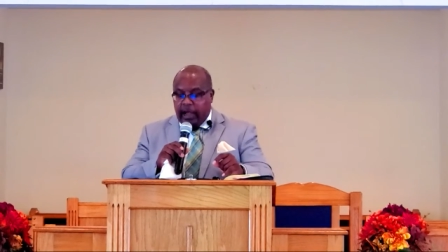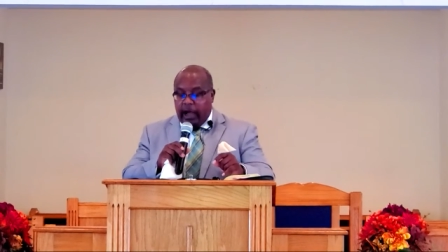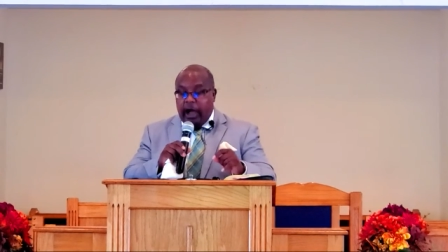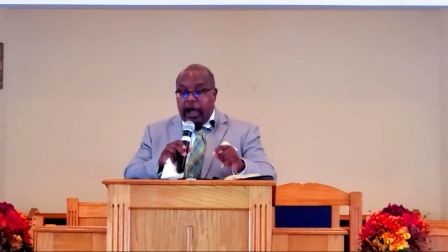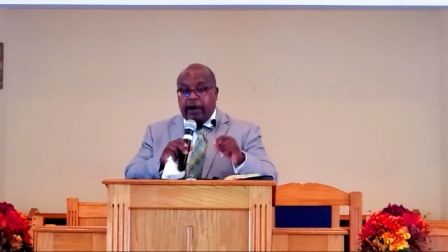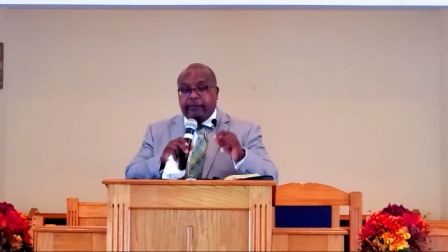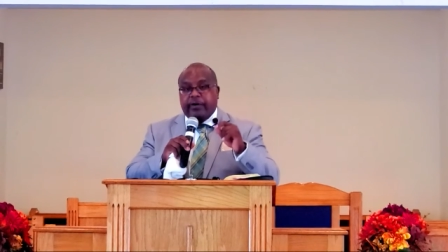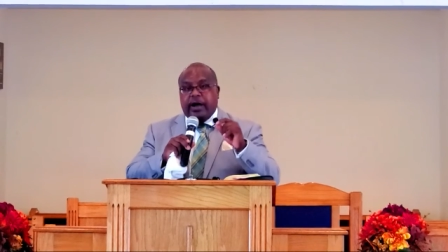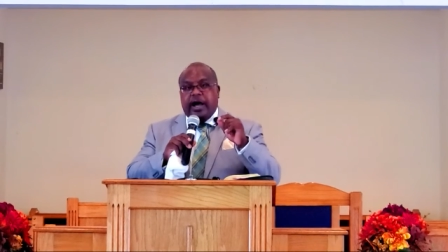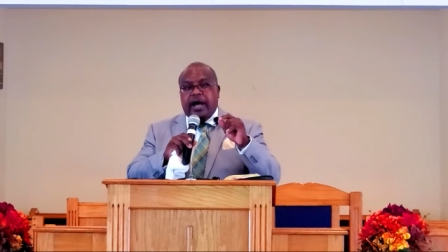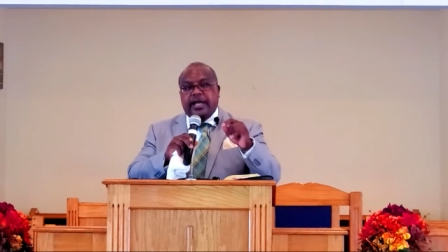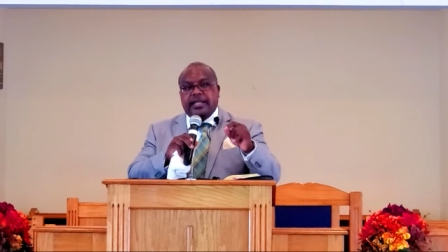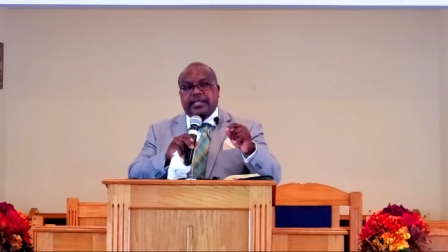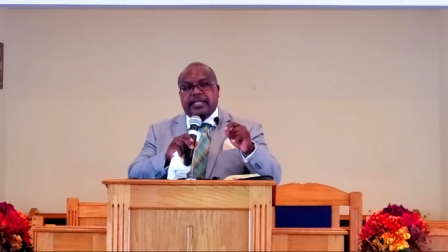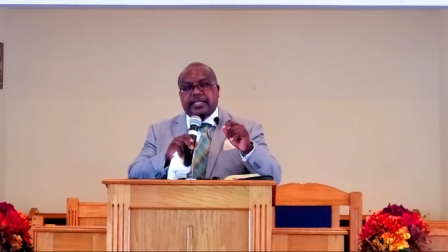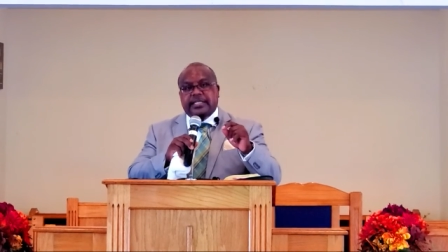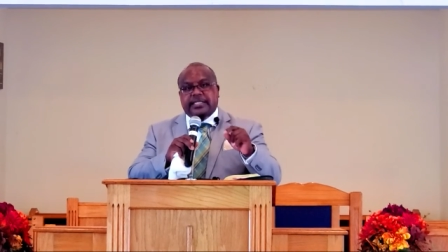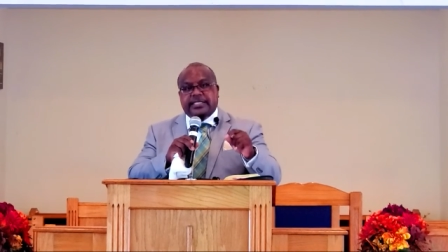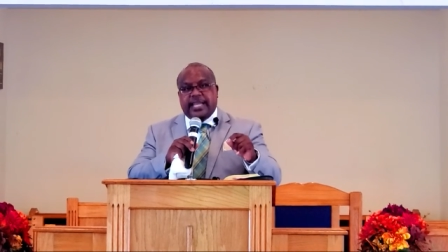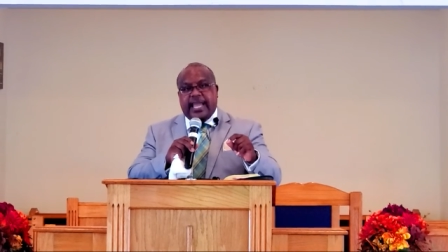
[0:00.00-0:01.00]
of
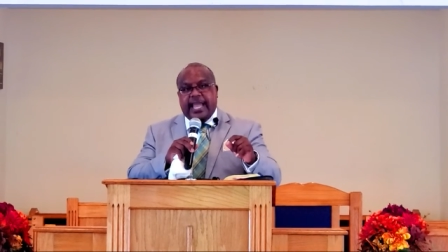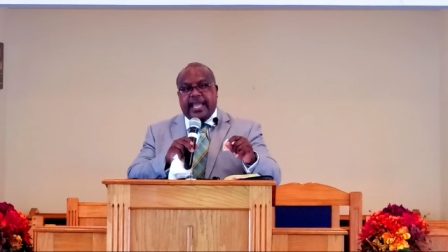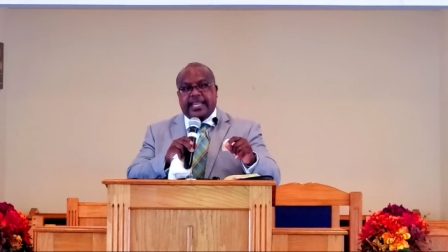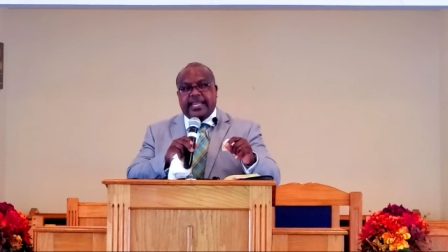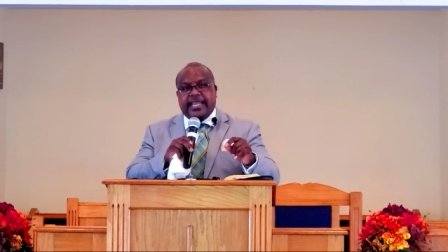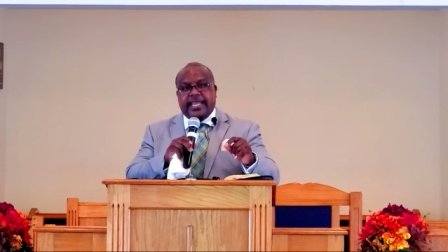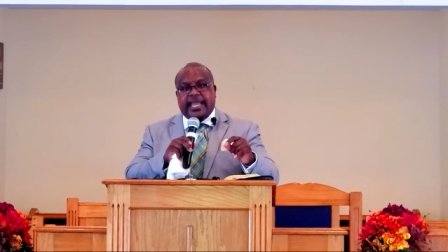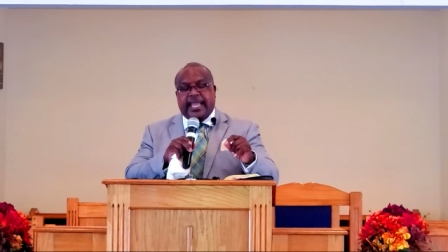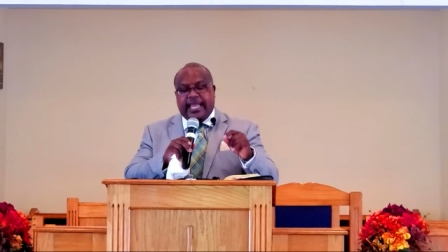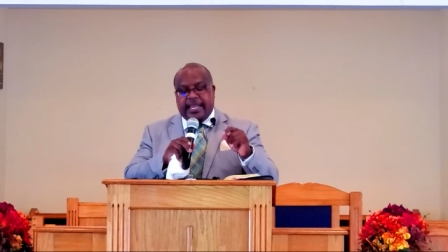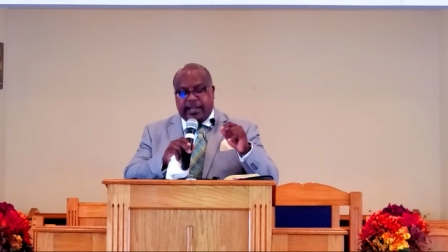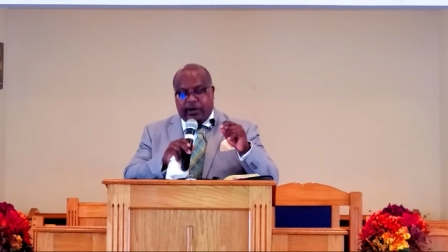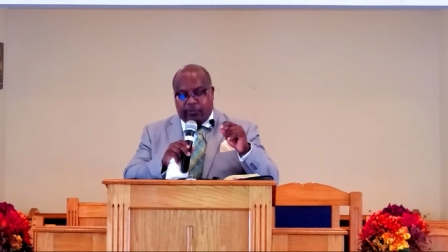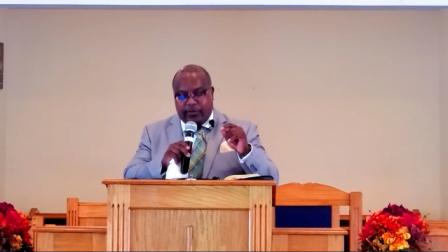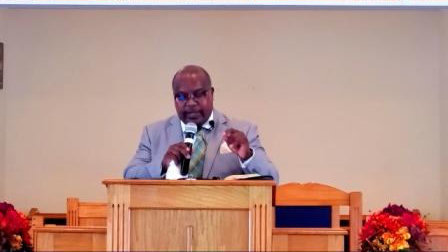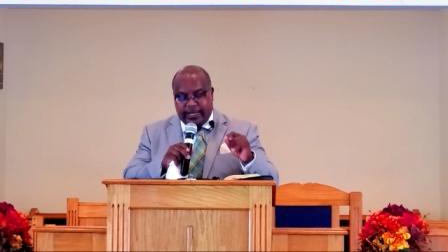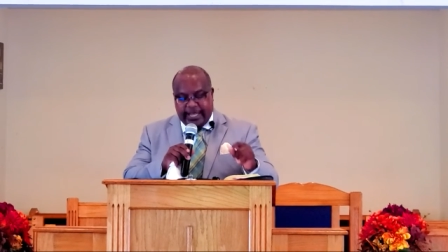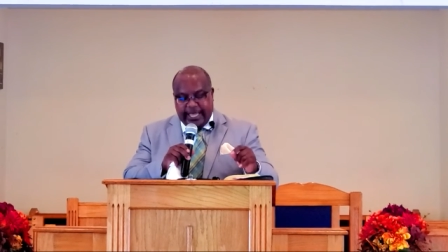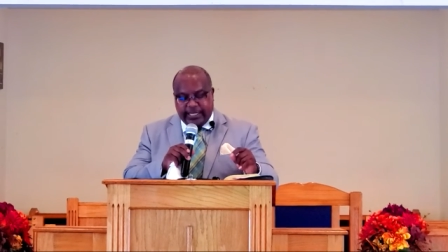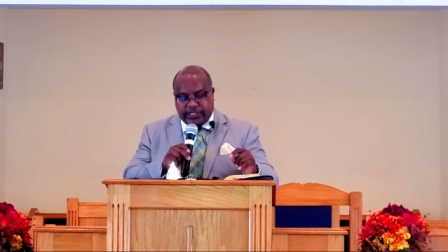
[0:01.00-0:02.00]
understanding in a
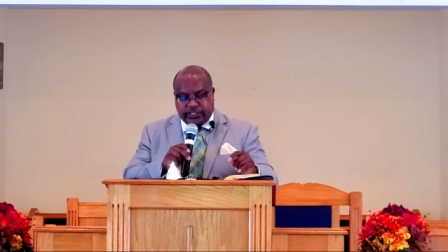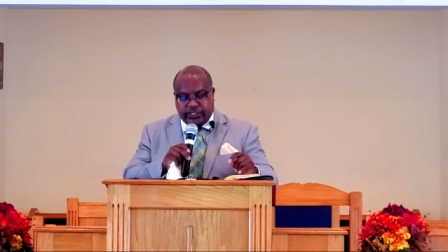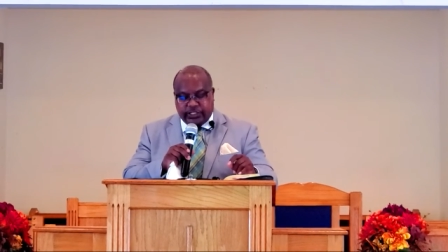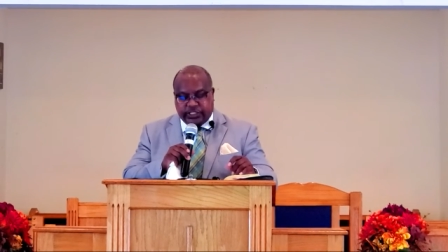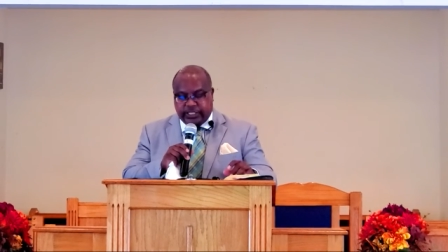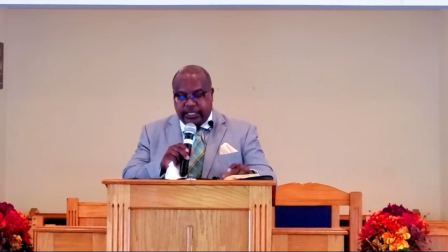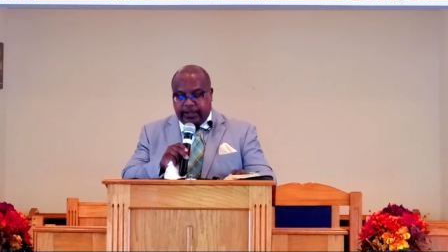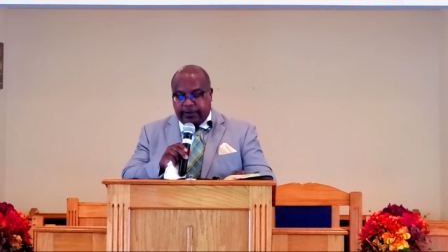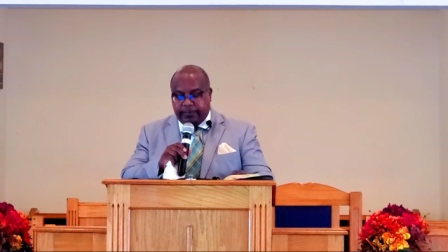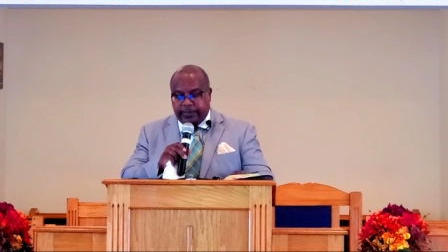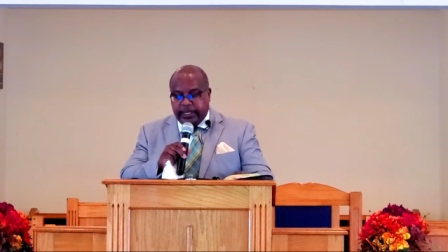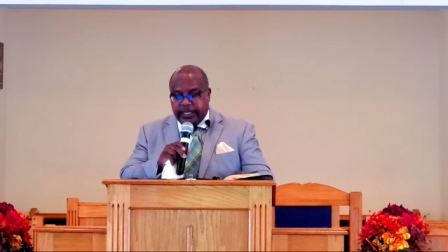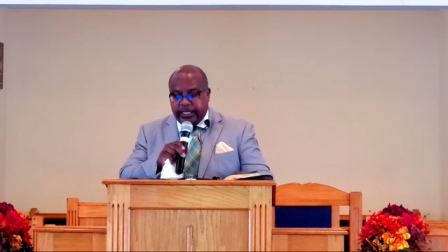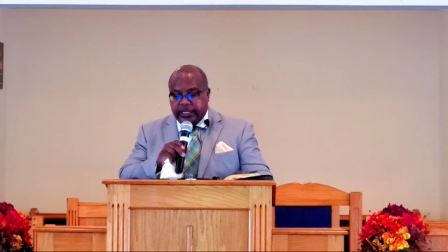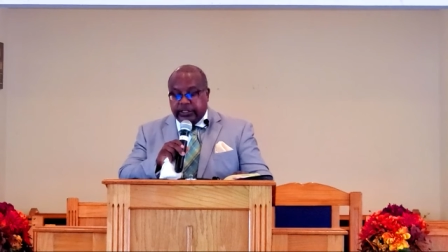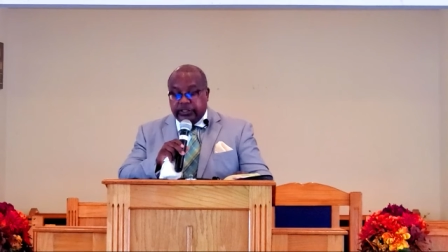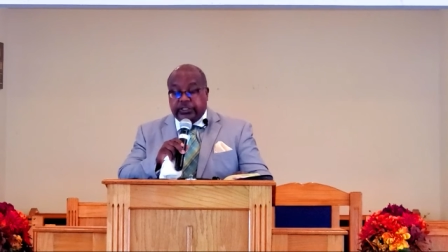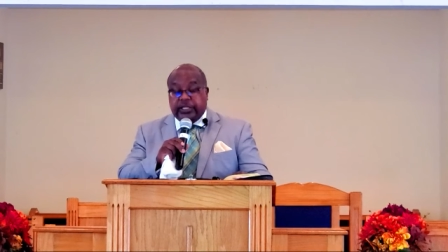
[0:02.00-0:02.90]
relationship